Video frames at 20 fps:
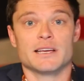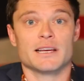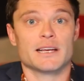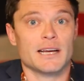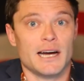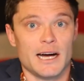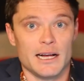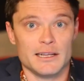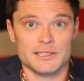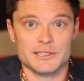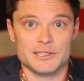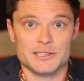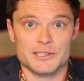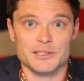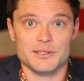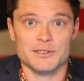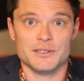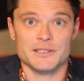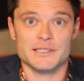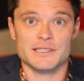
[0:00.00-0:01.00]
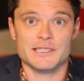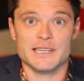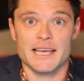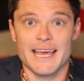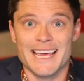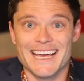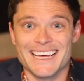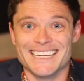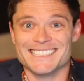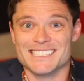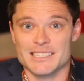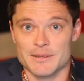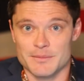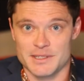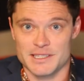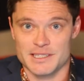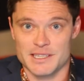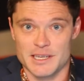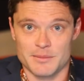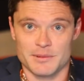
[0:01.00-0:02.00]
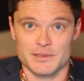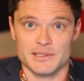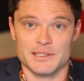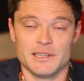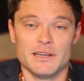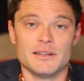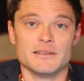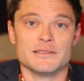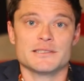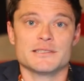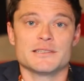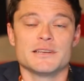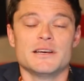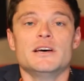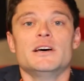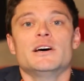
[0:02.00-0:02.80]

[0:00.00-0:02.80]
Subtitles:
college students, and some disabled adults.